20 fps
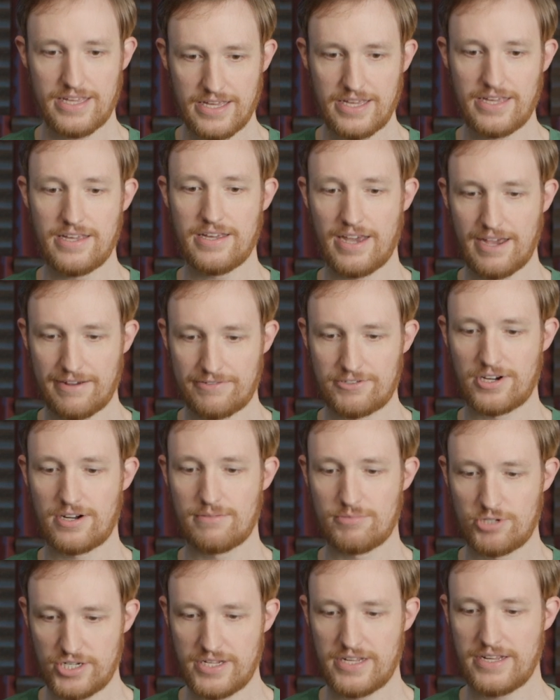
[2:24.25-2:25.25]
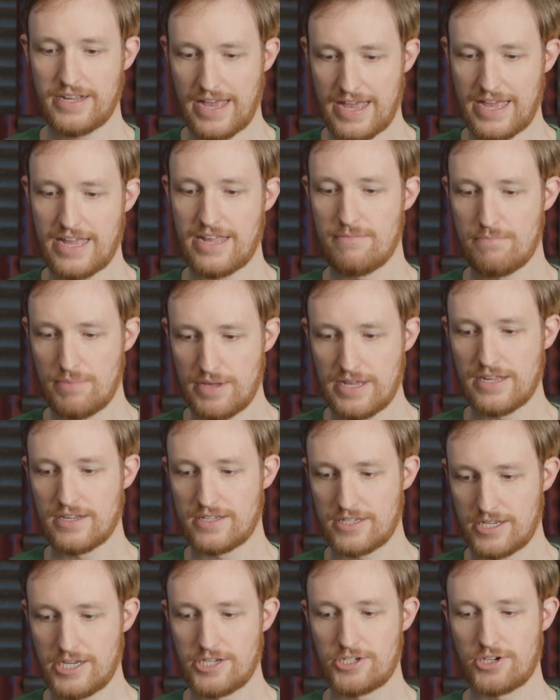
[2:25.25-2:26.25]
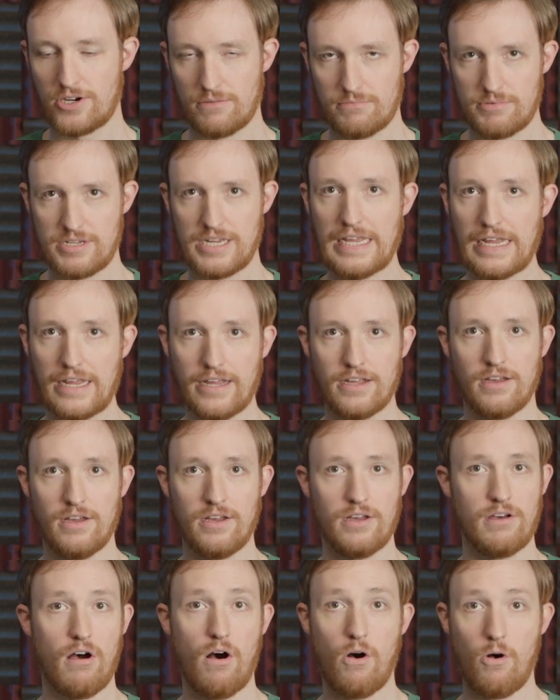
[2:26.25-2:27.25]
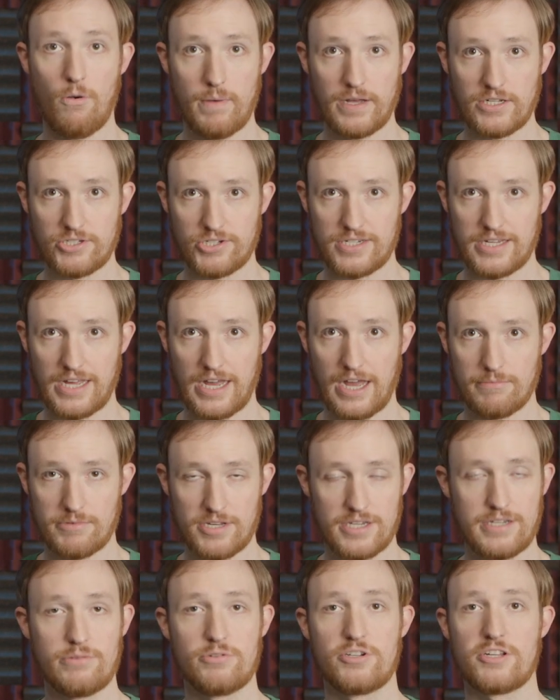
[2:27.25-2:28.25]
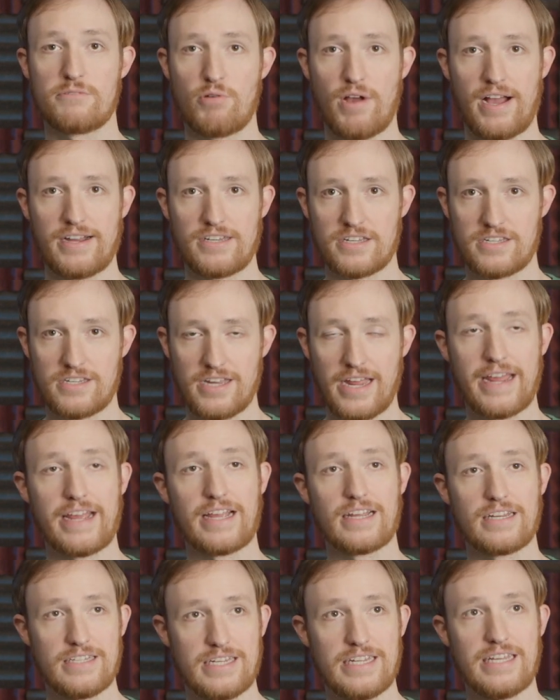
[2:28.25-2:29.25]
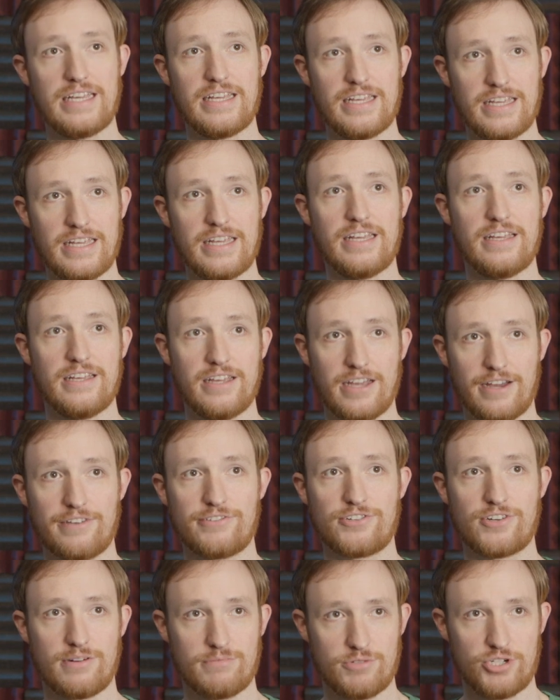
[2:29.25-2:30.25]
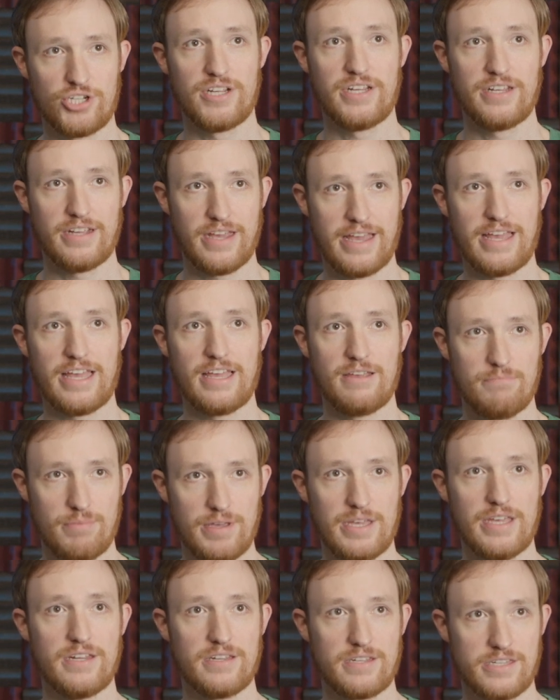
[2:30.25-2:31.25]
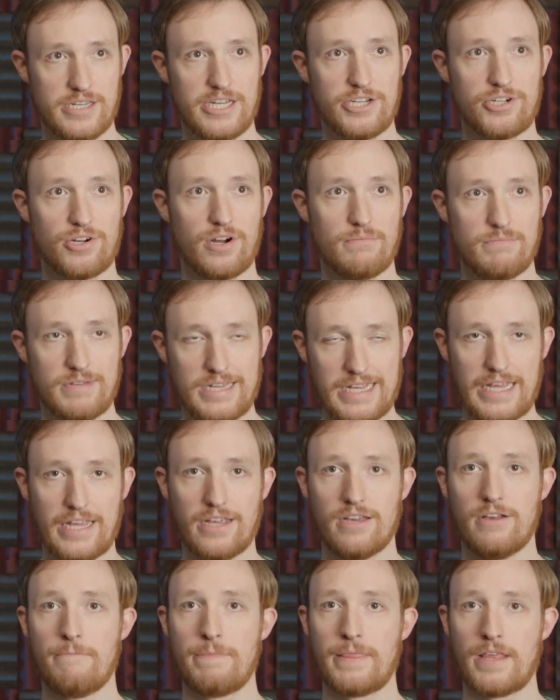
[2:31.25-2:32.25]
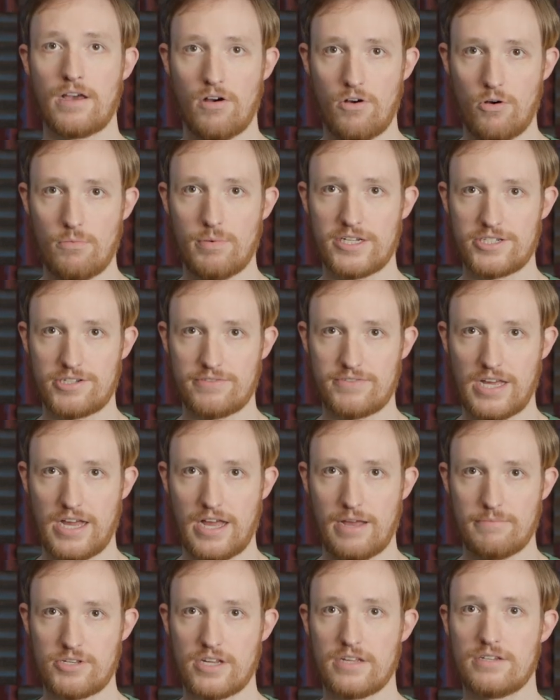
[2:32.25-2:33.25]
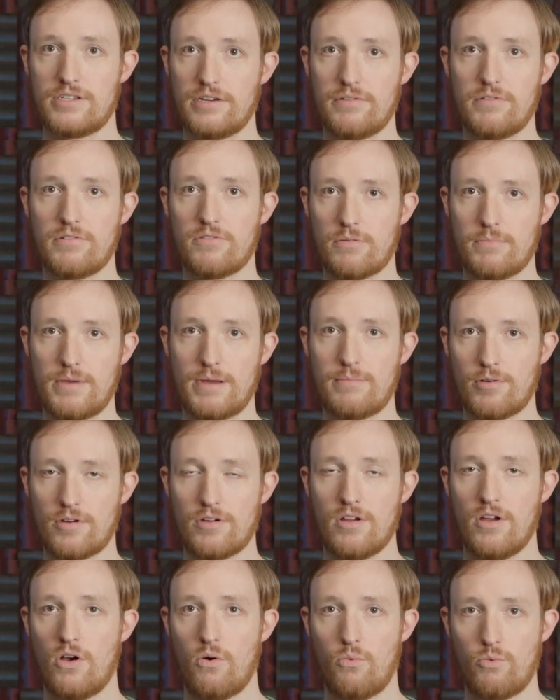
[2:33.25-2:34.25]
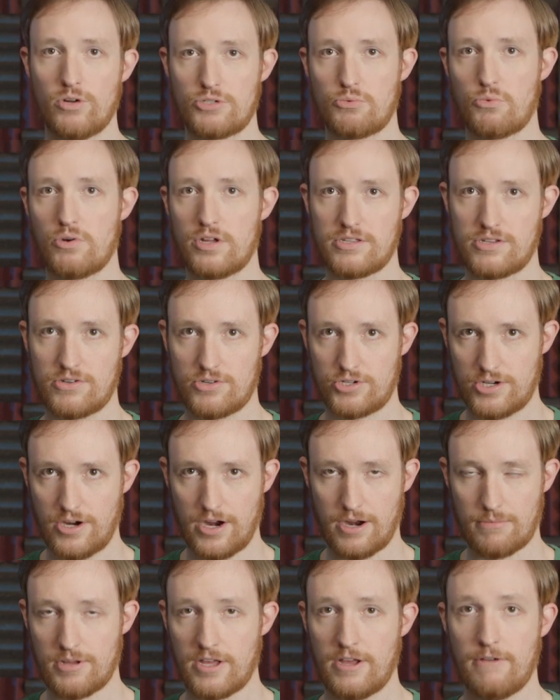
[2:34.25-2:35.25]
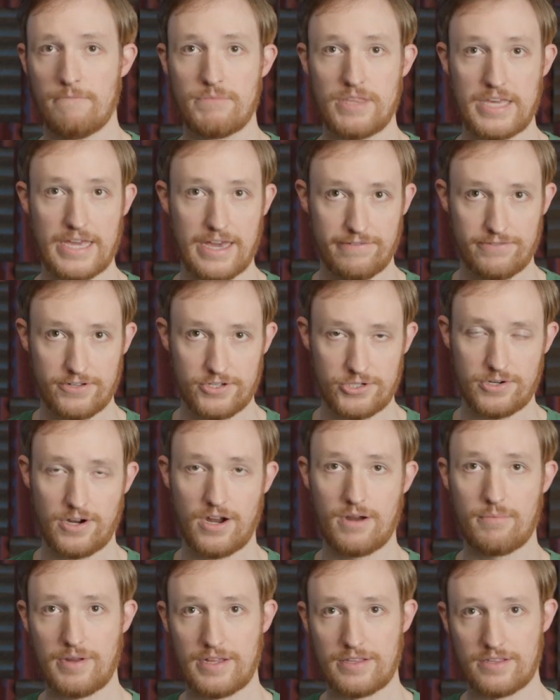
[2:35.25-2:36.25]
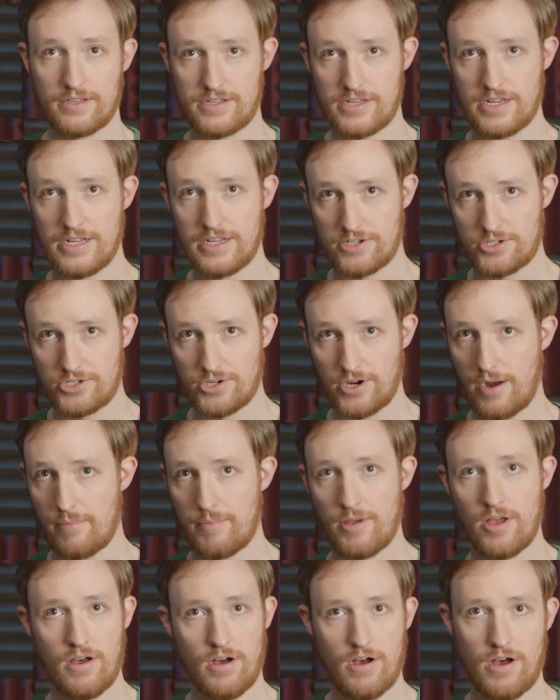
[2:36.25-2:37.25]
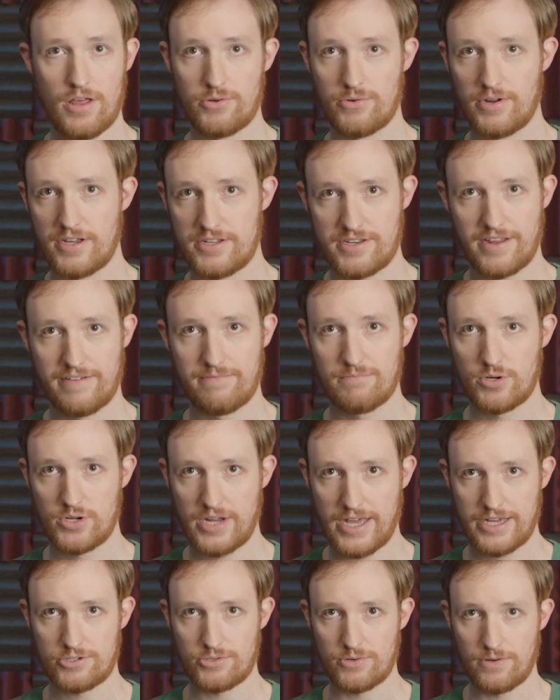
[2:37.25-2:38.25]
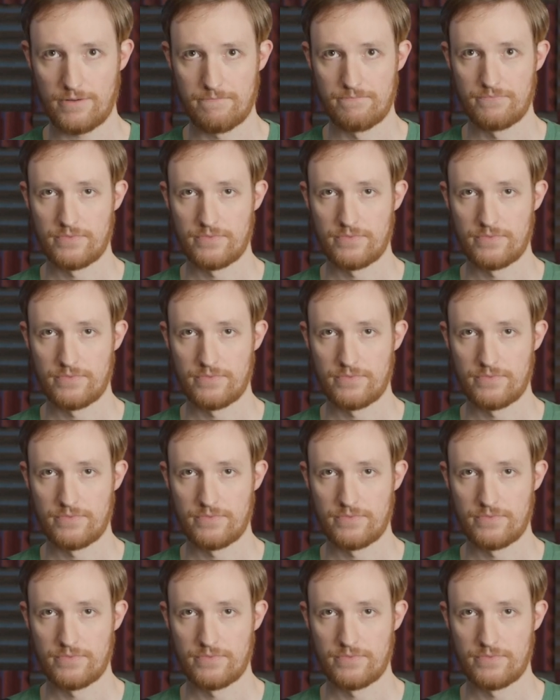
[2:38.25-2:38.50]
E, F sharp, G, A, B, C sharp, D a whole bunch of times. And you would just practice saying D, E, F sharp, G, A, B, C sharp, D a whole bunch of times until you remember which ones are sharp. The F is sharp and the C is sharp. All the rest of them are natural.